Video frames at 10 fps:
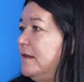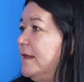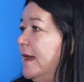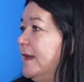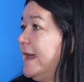
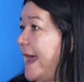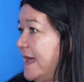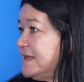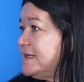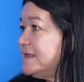the
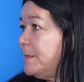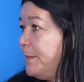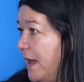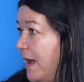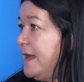gas
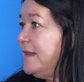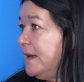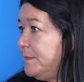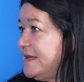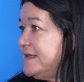supply
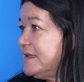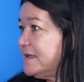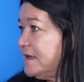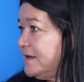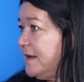that
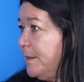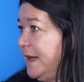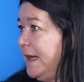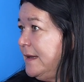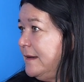must come
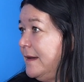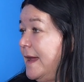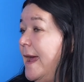in,